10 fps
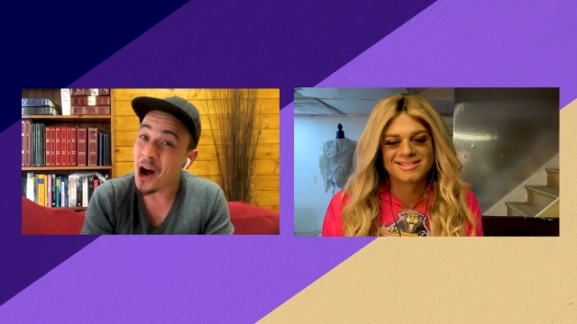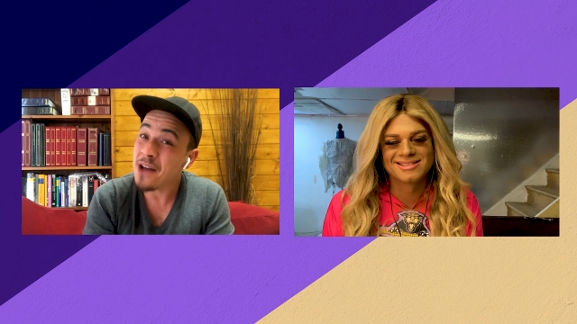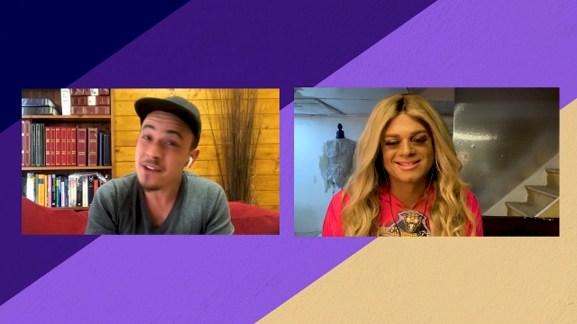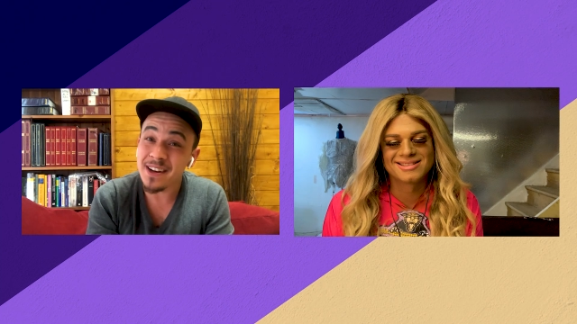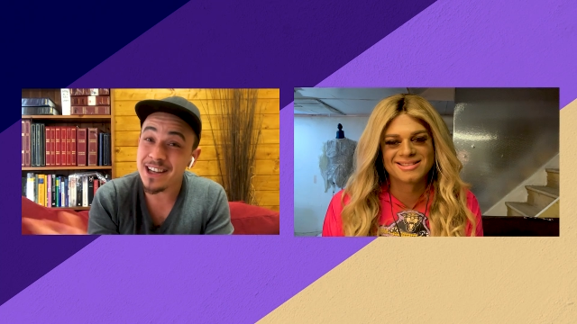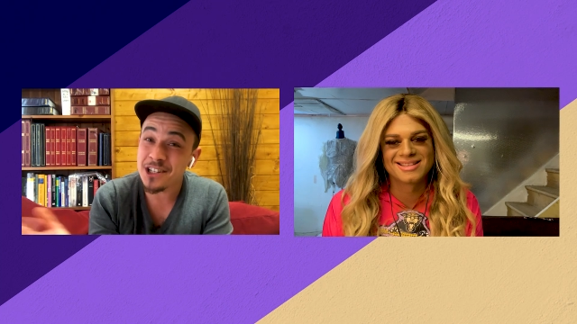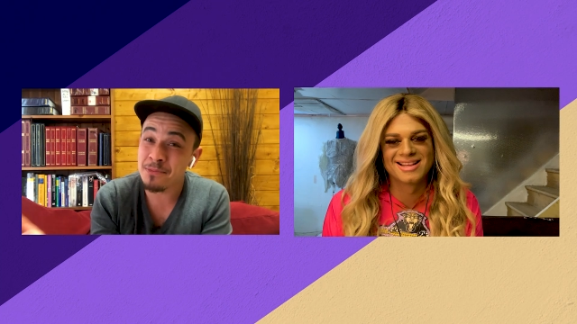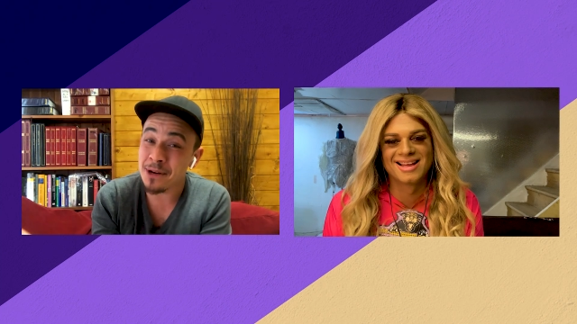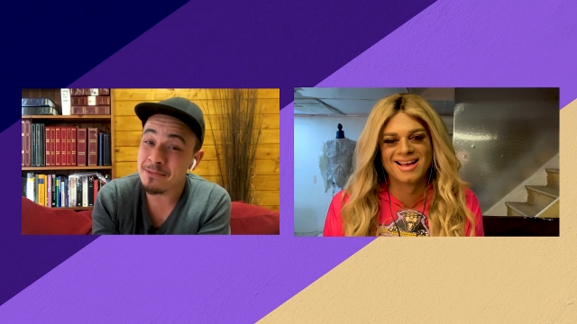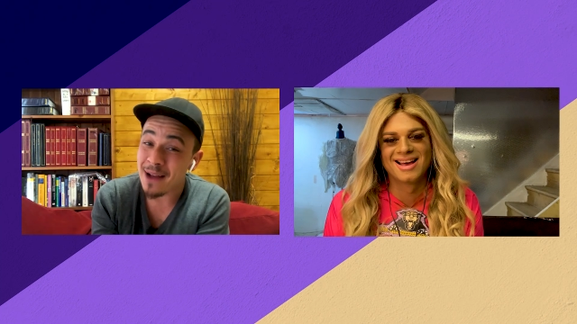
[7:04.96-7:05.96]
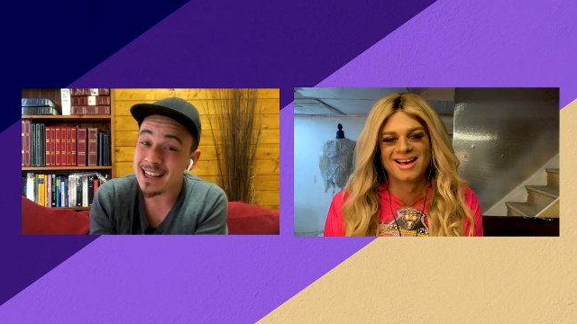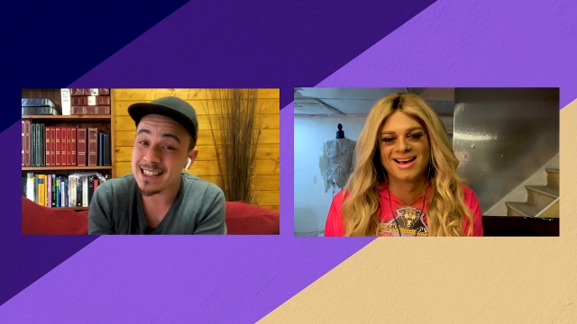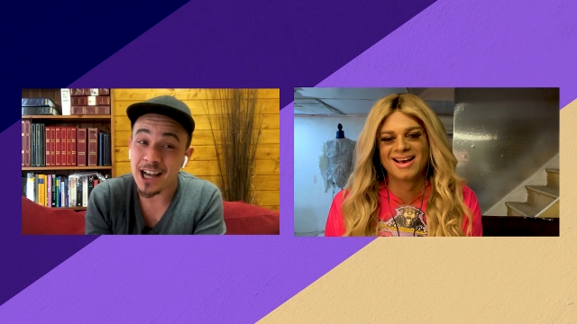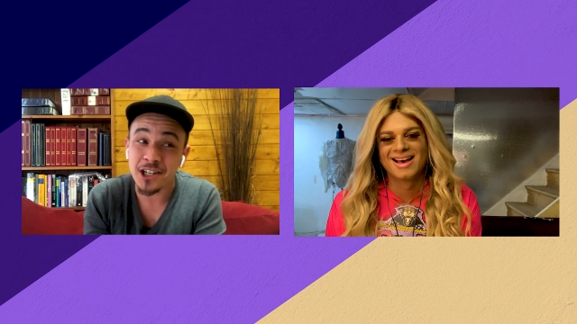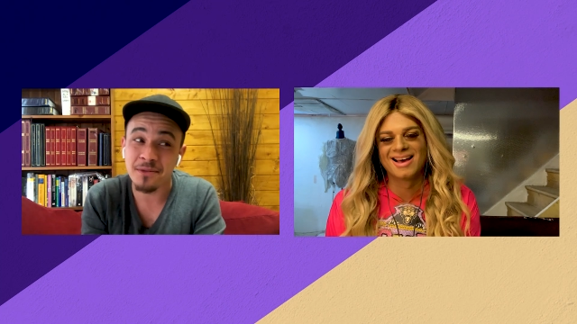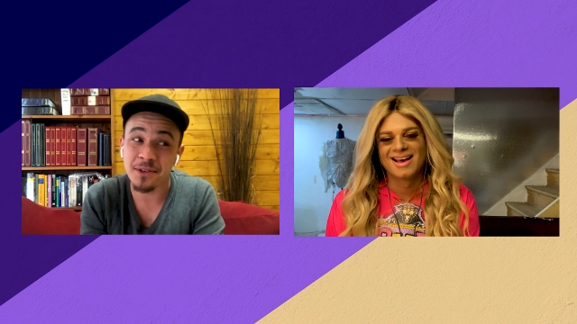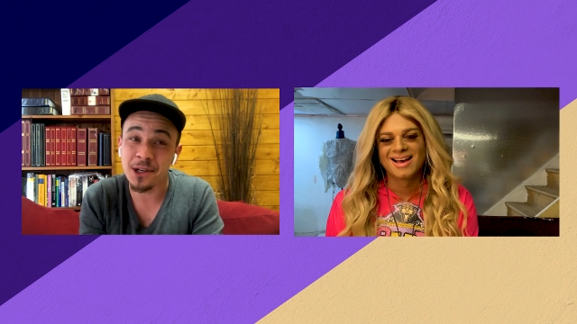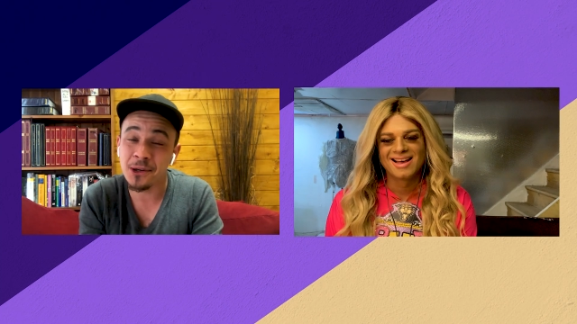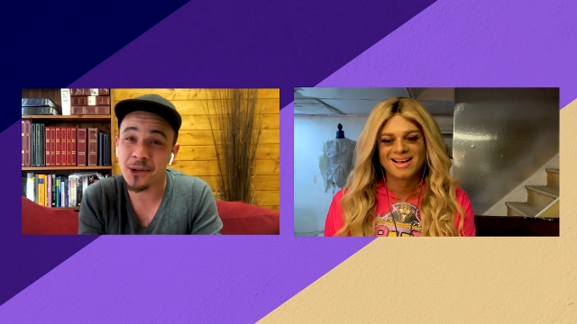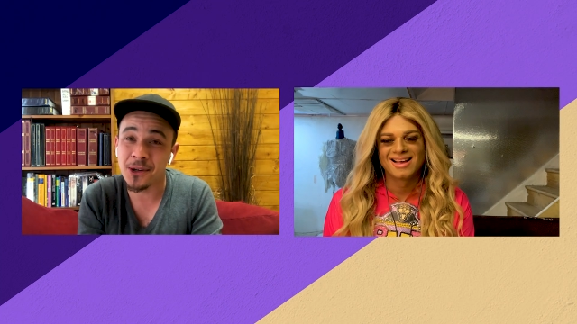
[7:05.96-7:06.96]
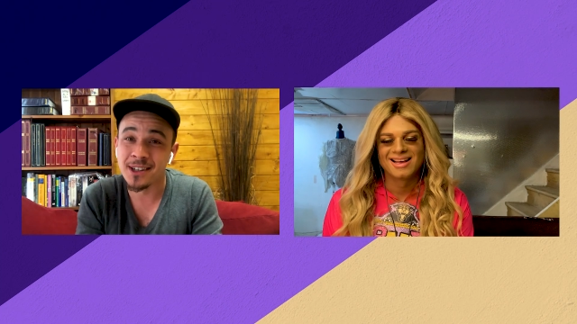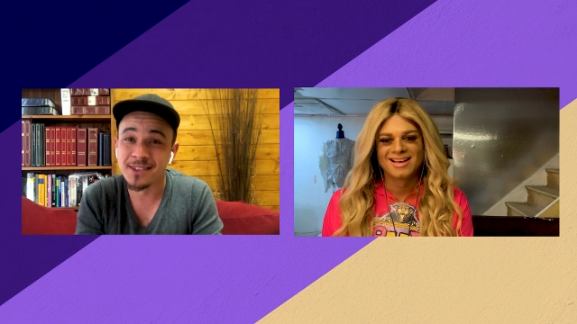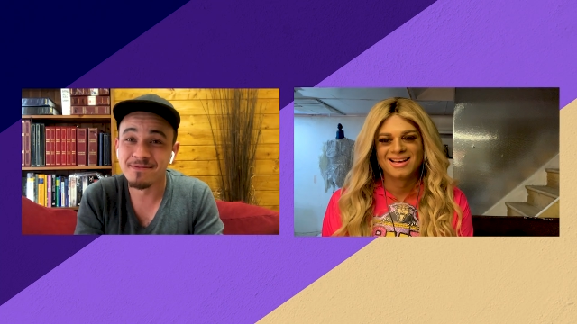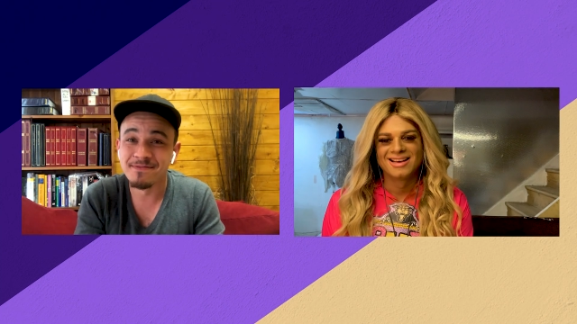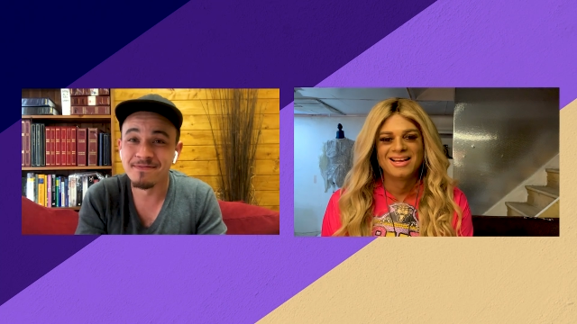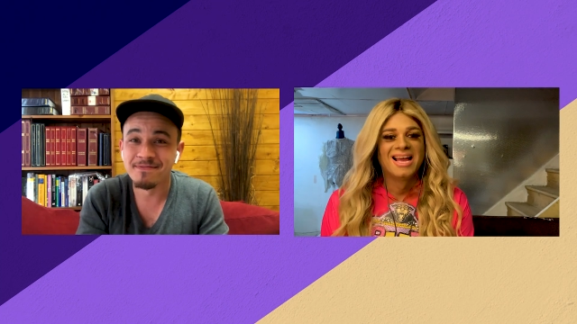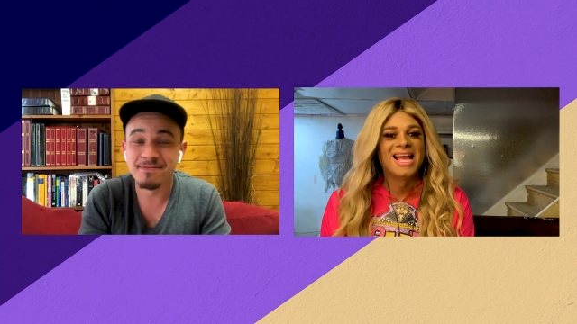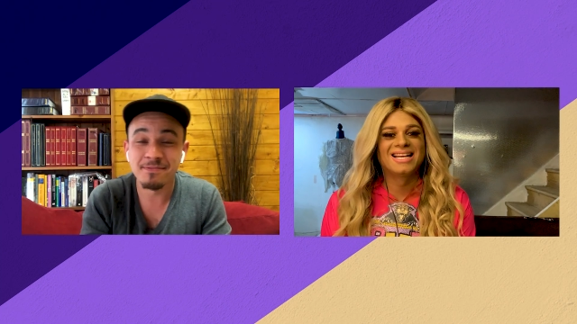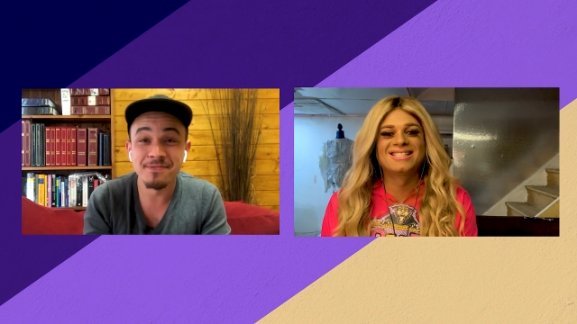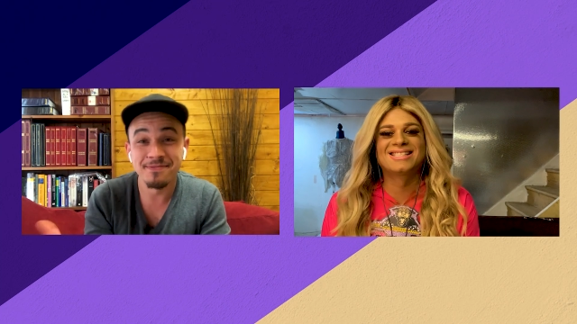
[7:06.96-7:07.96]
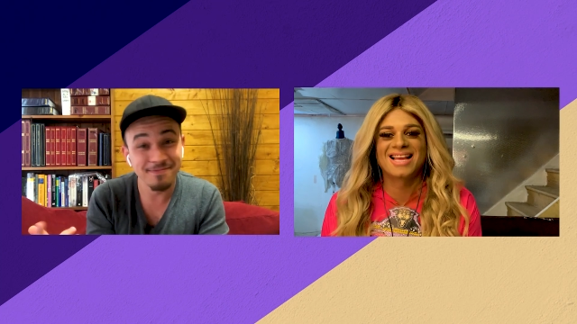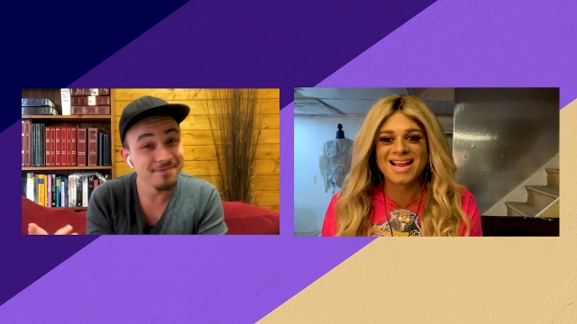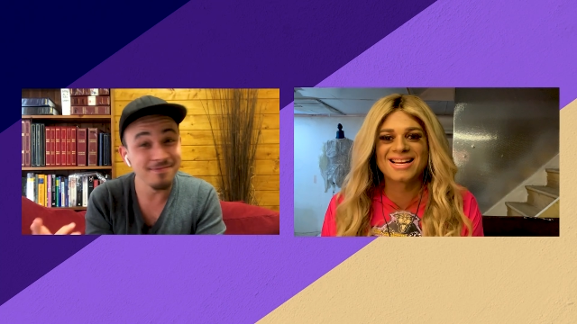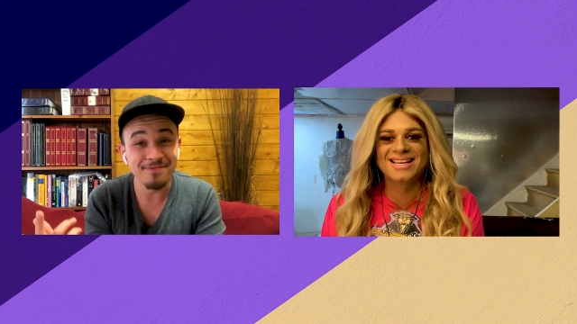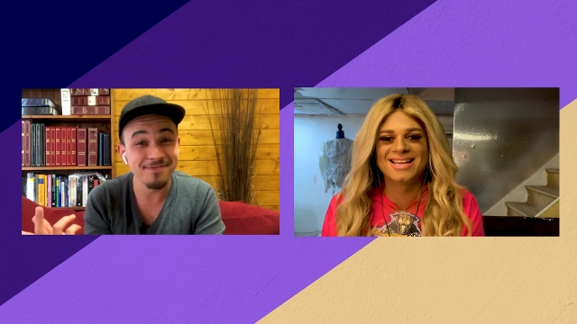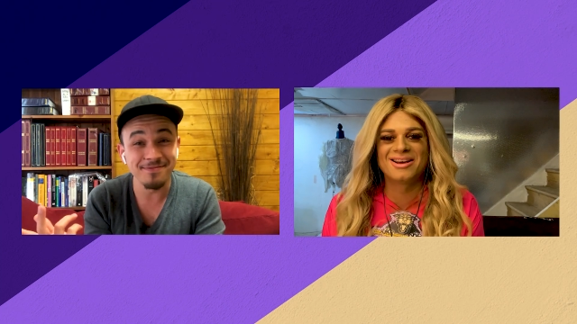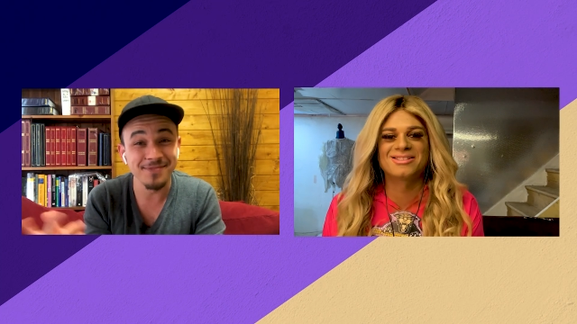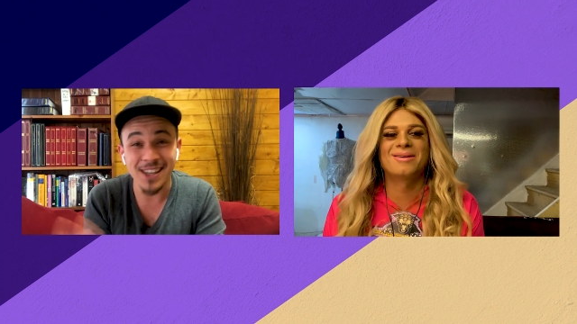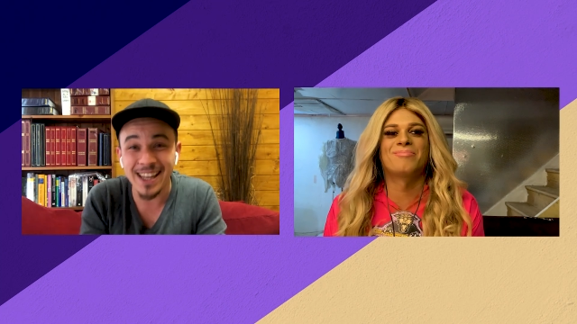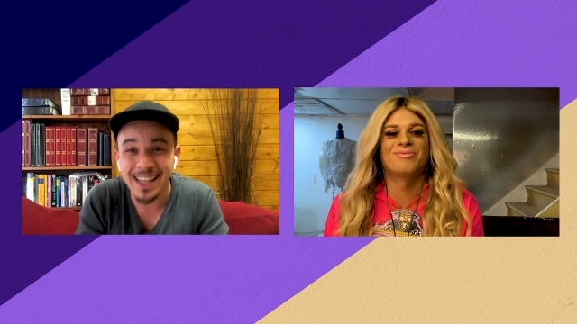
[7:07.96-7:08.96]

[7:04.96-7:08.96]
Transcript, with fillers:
Speaker 1: I think they should bring back Sasha Velour. Exactly. I was like,